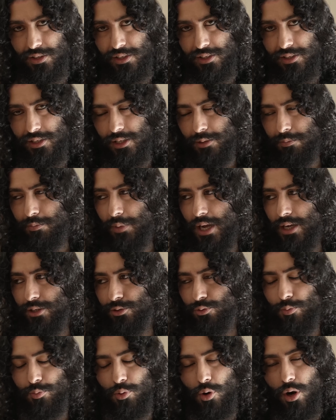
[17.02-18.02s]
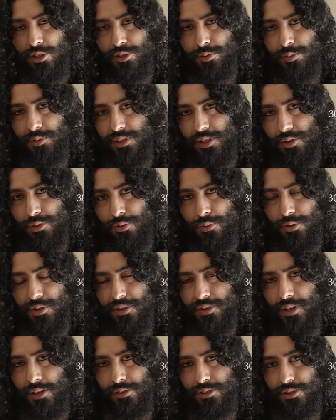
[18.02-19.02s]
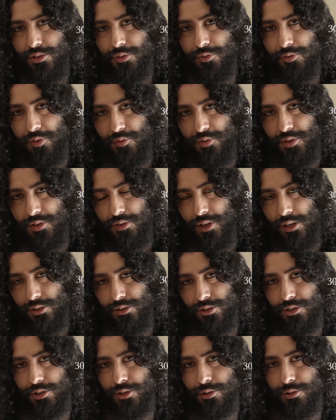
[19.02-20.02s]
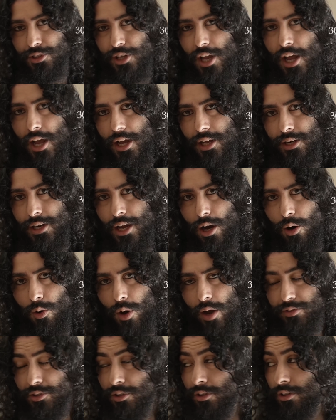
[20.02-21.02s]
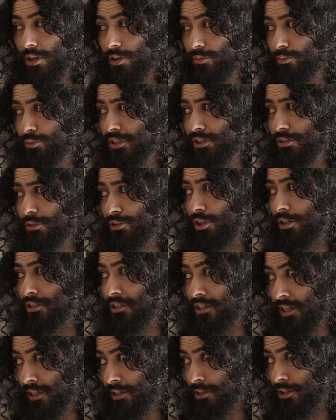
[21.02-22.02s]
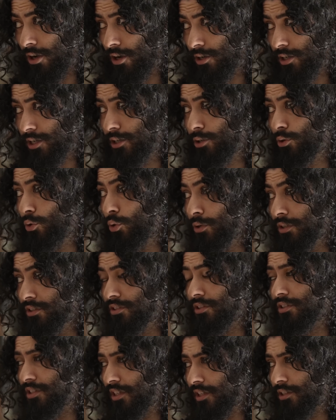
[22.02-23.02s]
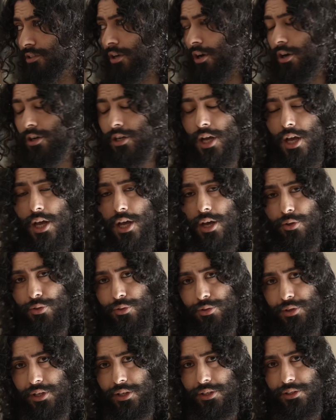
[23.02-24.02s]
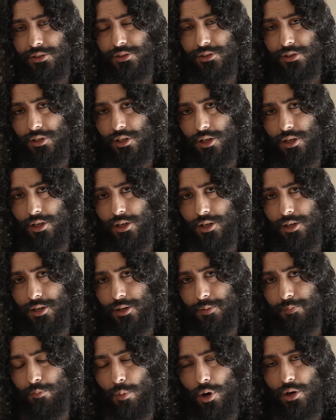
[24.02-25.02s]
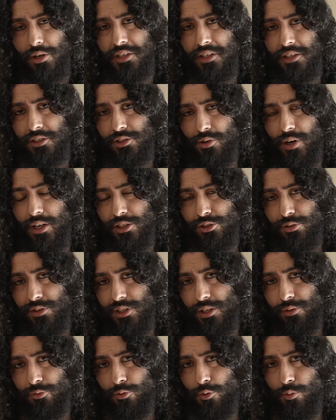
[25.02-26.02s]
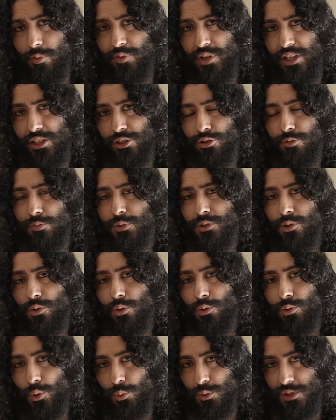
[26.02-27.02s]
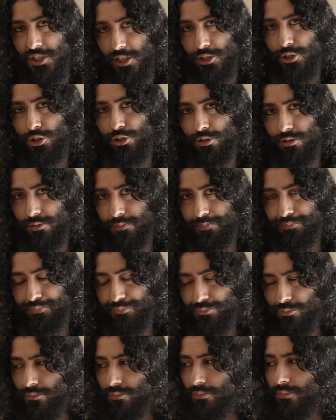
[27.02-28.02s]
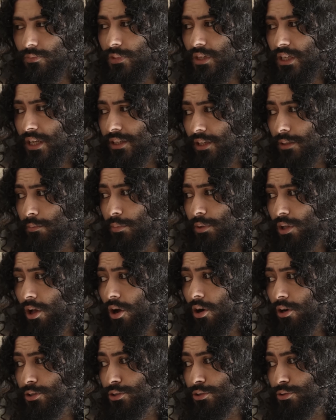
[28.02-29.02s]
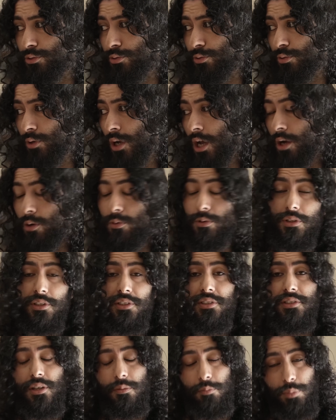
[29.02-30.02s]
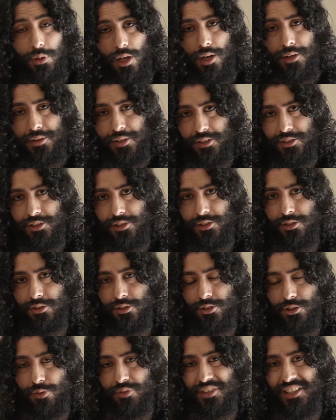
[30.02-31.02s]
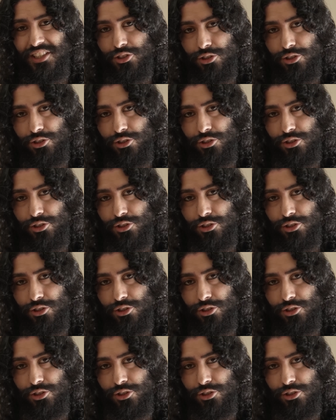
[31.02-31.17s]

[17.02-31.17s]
and they date back to approximately 30,000 to 50,000 years. Now, I've done a lot of research on TikTok, and according to TikTok, these markings are actually a form of ancient musical notation that belong to, or at least imply the existence of an